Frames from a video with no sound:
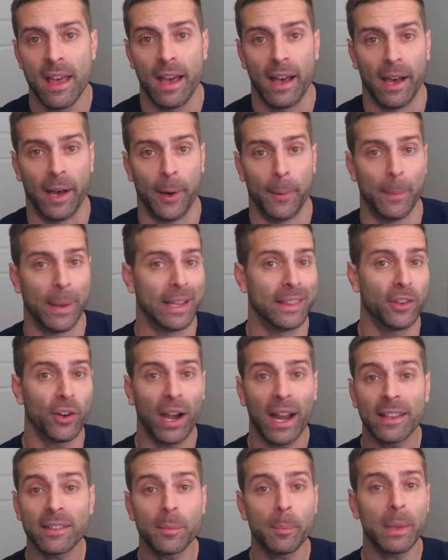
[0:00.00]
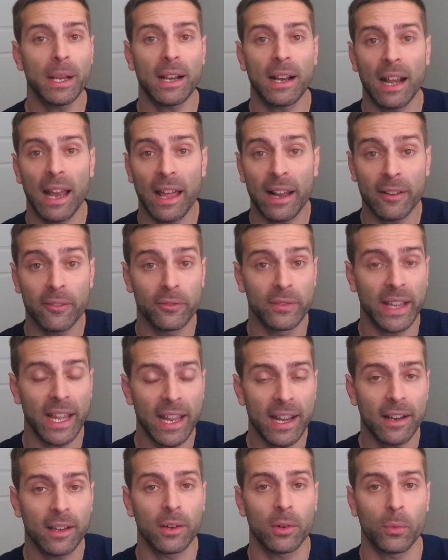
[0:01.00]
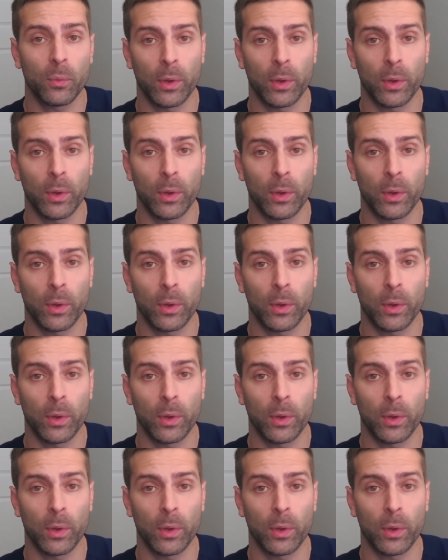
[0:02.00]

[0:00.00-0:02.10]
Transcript: Um, and there hasn't been a lot of data